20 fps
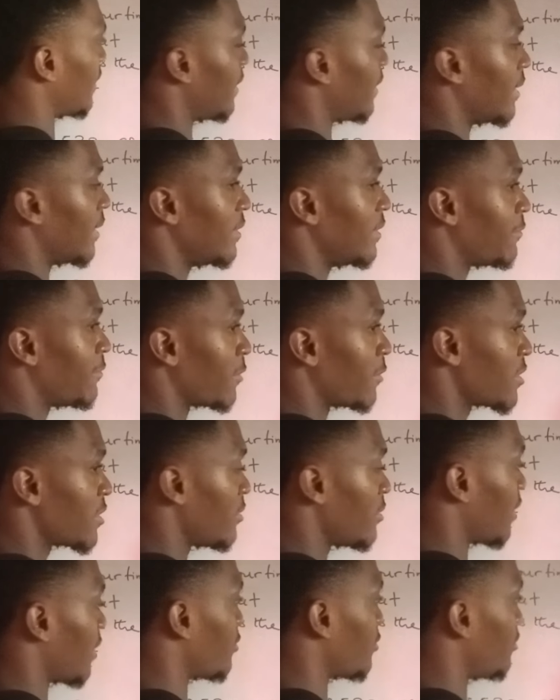And then the first
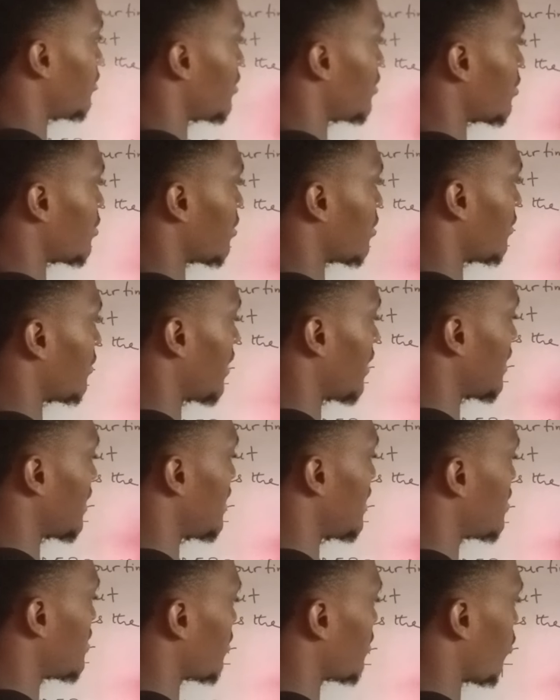thing you have to do is to convert
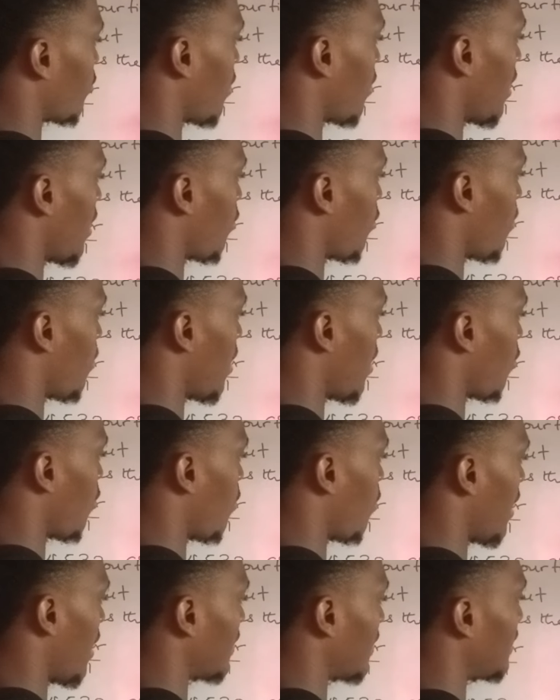this
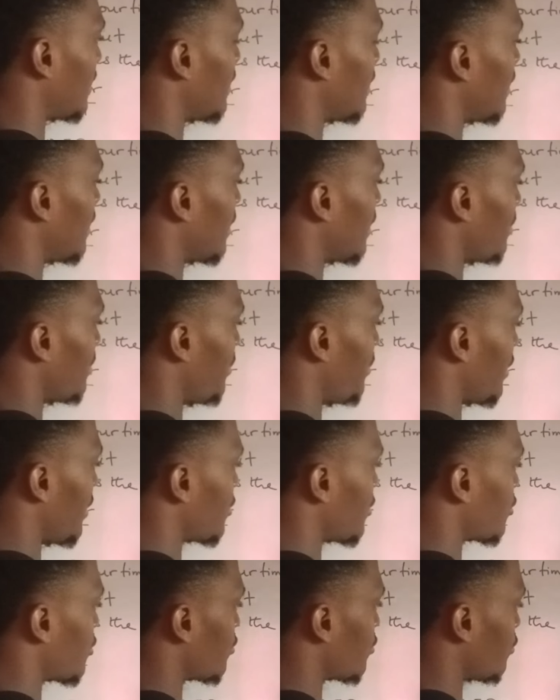111
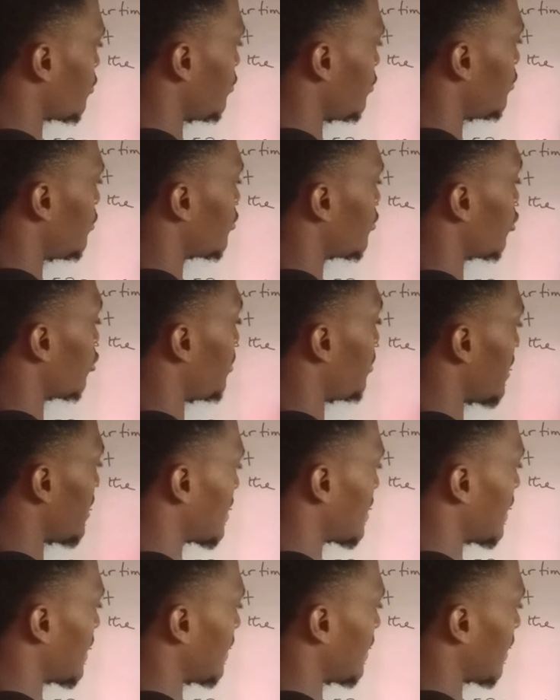base 2 to
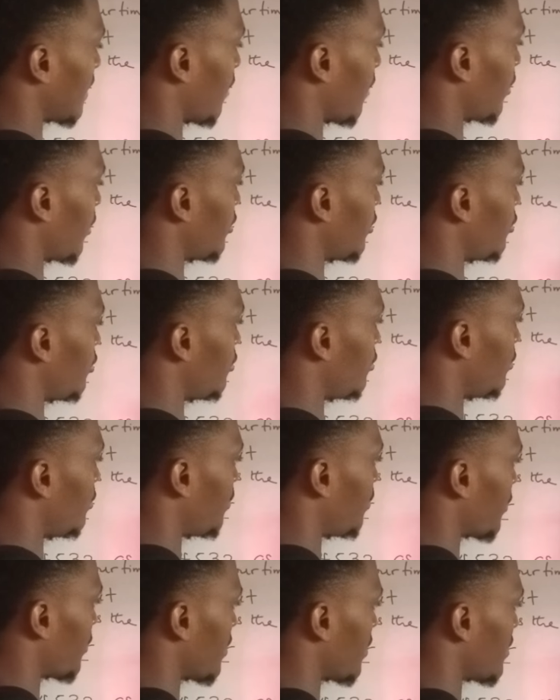base 10. And what
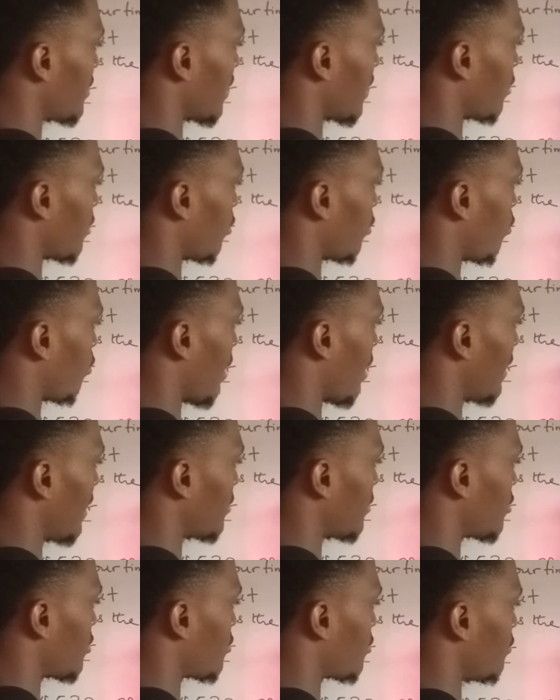do? 0,
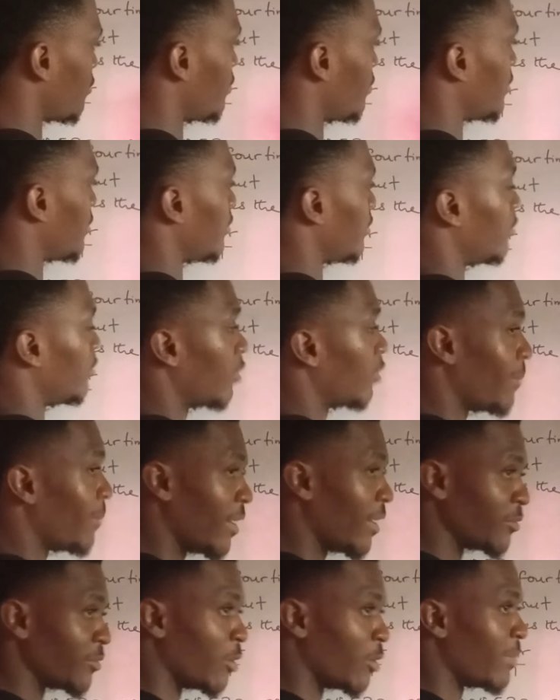1, 2.
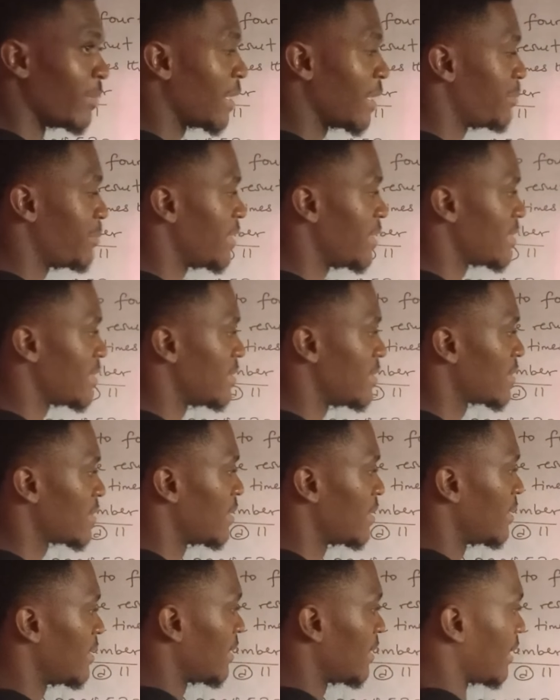Normal
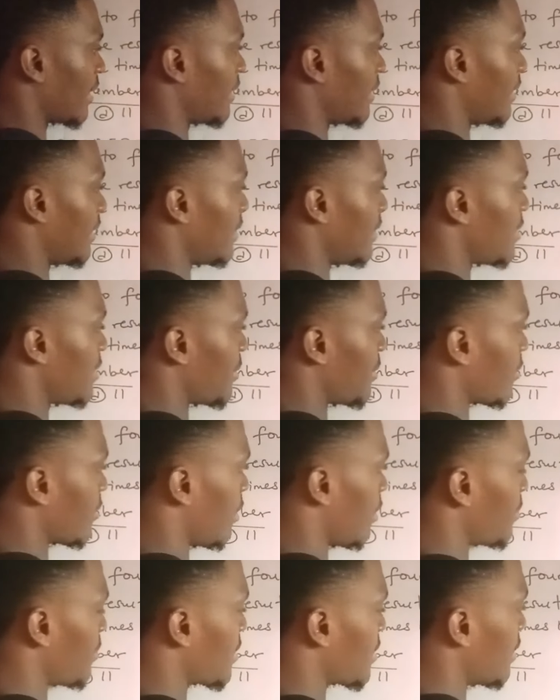basis. And then this
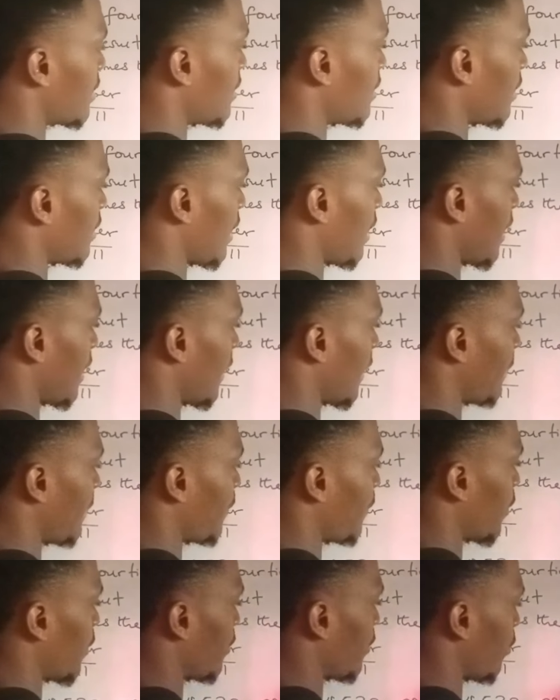becomes
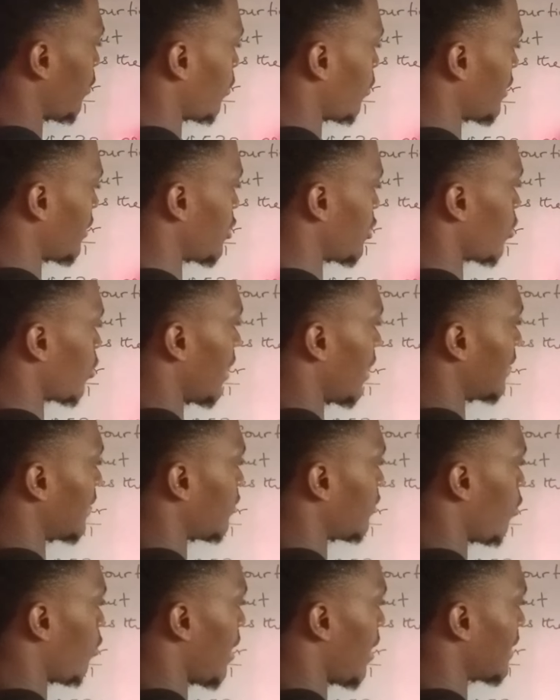this
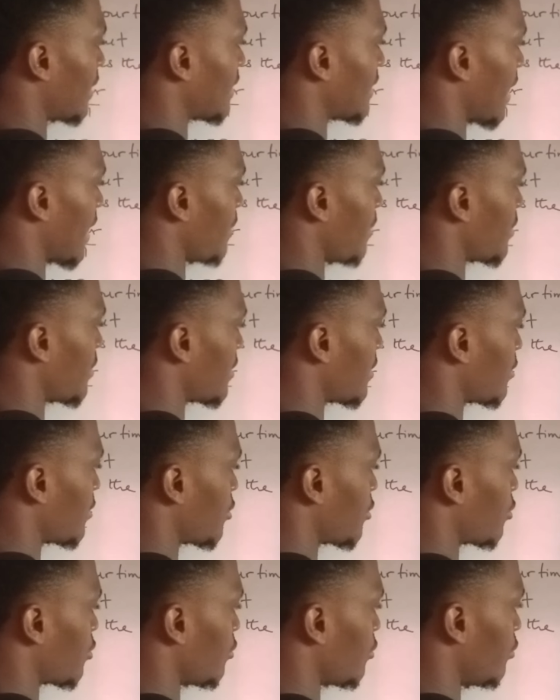1 times
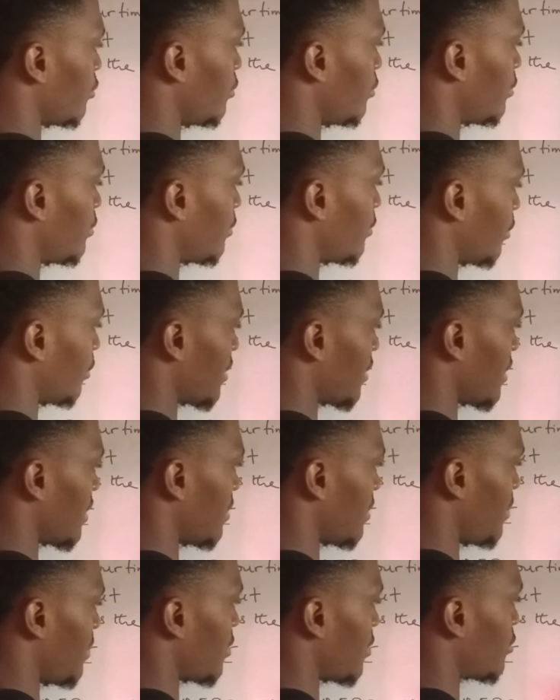2, which is
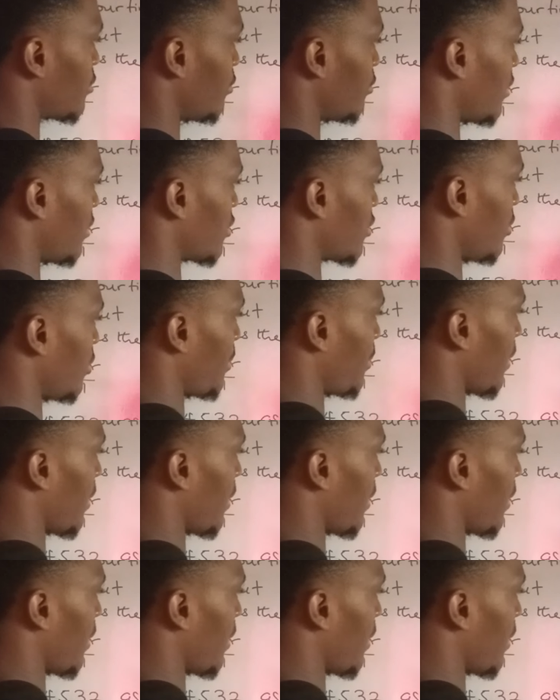the base 2, raised